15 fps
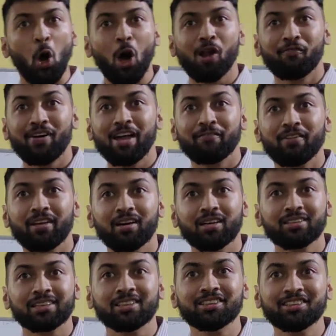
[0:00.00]
all 5
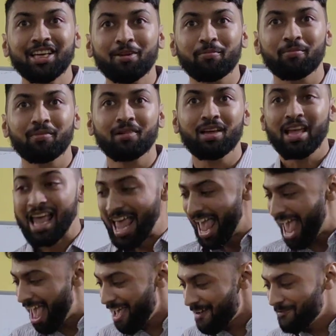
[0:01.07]
fingers are the same.
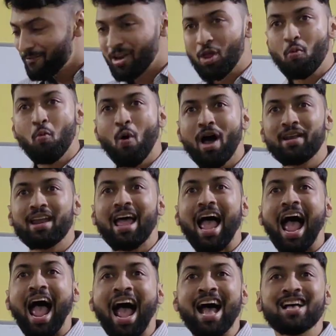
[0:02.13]

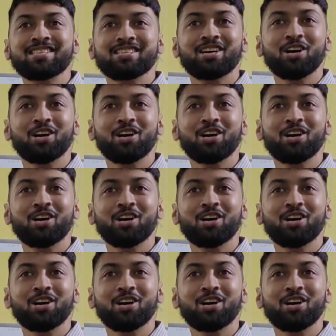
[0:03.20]
Everyone has